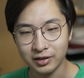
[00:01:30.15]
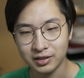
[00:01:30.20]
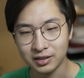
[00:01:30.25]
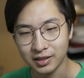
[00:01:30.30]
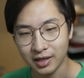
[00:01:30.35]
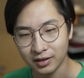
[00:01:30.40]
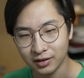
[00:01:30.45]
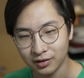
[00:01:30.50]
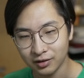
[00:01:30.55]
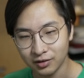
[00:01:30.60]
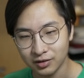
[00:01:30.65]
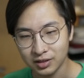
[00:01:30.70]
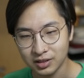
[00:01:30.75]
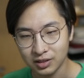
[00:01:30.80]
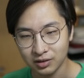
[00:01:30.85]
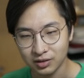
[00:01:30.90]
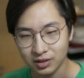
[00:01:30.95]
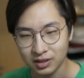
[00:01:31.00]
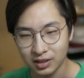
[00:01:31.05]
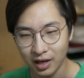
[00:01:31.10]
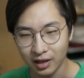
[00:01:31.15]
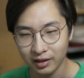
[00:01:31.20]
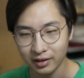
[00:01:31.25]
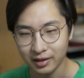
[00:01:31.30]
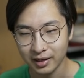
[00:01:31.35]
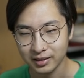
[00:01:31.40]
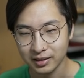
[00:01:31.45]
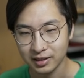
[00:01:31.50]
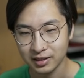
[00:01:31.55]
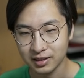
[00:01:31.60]
Sentinel, still solid,
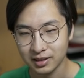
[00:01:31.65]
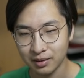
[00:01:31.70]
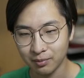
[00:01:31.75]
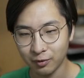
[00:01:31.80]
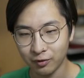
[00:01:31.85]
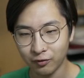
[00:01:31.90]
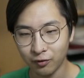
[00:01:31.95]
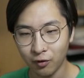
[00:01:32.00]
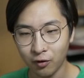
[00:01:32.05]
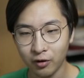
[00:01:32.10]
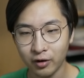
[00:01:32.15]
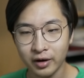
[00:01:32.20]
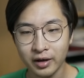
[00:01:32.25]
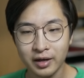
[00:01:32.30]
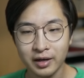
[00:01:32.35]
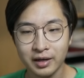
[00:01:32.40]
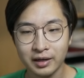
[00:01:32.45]
as I said before.